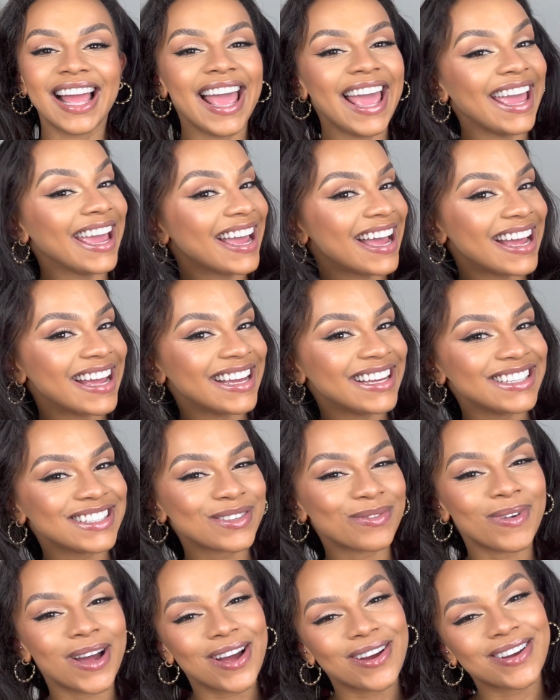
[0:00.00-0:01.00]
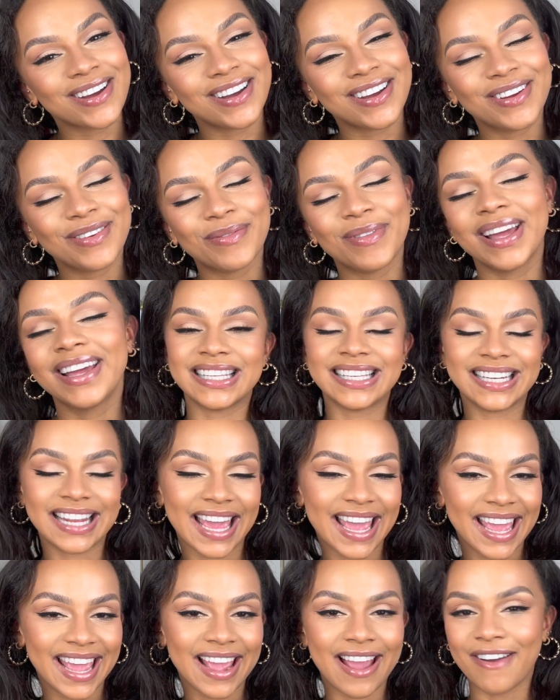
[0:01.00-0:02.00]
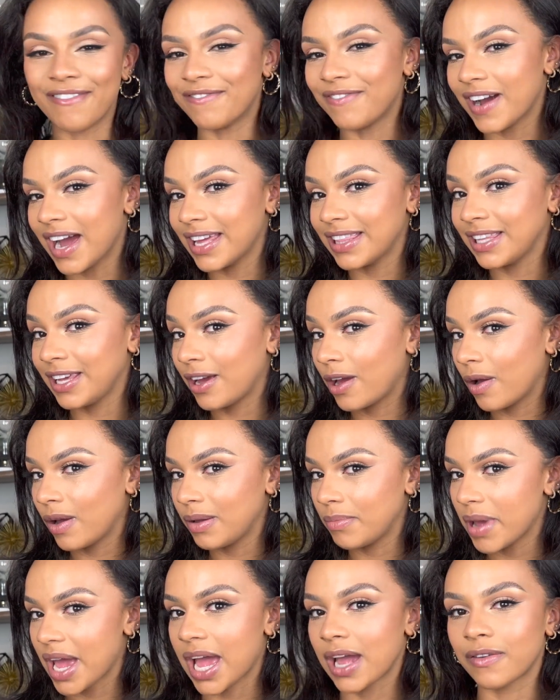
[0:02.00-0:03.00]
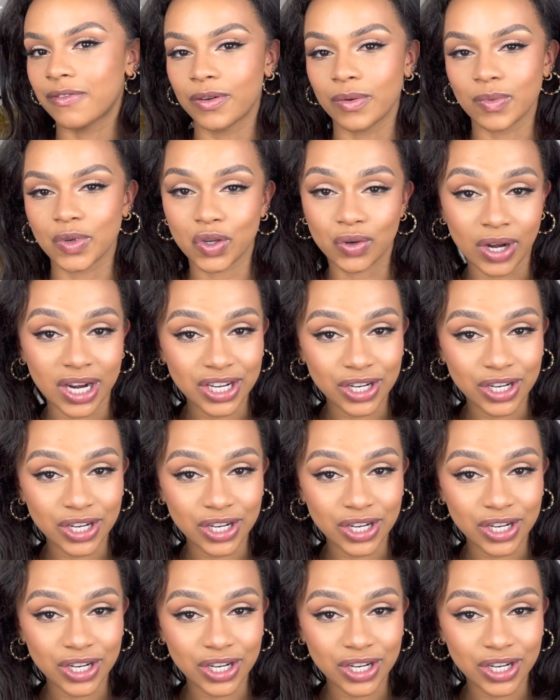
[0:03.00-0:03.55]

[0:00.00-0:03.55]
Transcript: Hey guys, welcome. Today I'm finally going back from straight